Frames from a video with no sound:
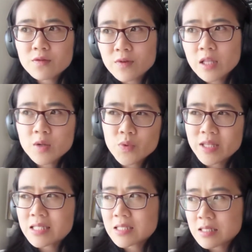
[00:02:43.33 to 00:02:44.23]
fellow
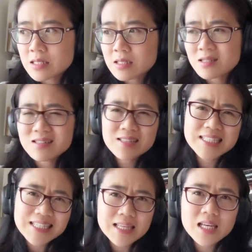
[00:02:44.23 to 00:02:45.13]
brothers and sisters.
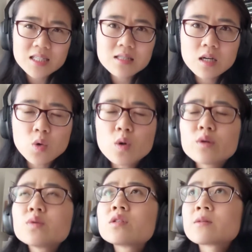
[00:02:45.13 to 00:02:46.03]
Let's say that's the
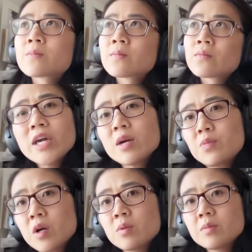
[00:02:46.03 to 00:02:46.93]
quote. We
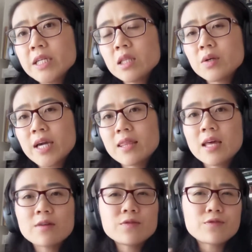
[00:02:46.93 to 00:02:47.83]
can probably look at
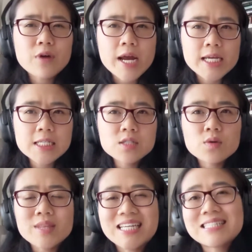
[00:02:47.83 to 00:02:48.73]
that phrase
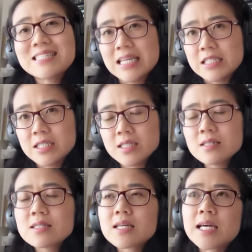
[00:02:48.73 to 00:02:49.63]
or that
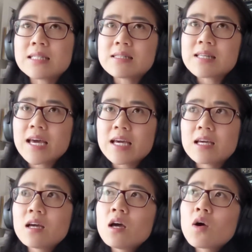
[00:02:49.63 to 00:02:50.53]
sentence and
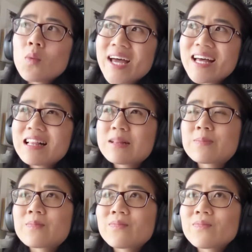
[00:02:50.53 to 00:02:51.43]
say, well,
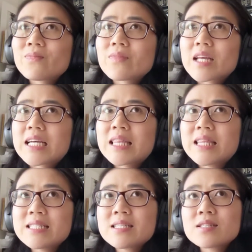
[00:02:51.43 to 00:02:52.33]

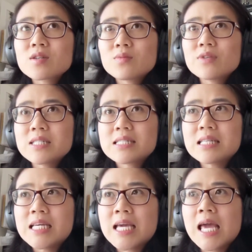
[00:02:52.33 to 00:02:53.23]
this is
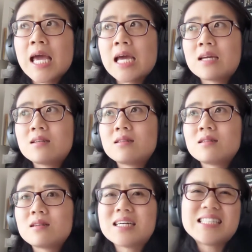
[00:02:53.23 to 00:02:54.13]
obviously
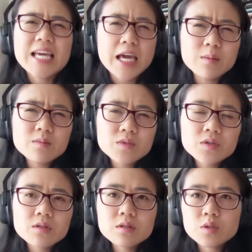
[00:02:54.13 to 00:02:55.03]
an
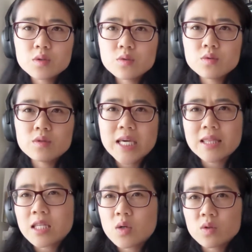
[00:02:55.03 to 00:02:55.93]
attempt to
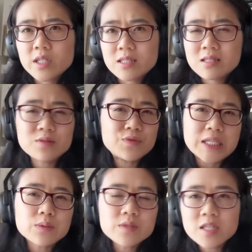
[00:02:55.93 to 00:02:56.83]
get the audience to
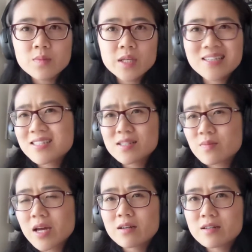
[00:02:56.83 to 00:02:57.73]
feel something. It
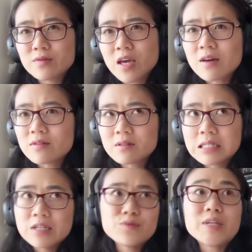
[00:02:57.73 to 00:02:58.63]
doesn't matter if you haven't
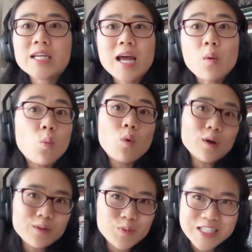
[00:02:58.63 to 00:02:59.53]
figured out
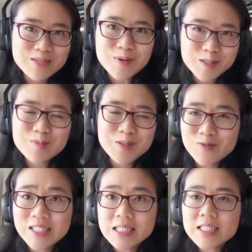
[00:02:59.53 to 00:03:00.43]
what we're supposed to be
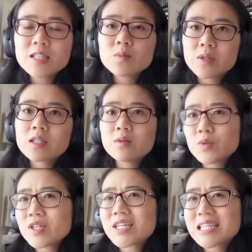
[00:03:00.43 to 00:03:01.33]
feeling, but you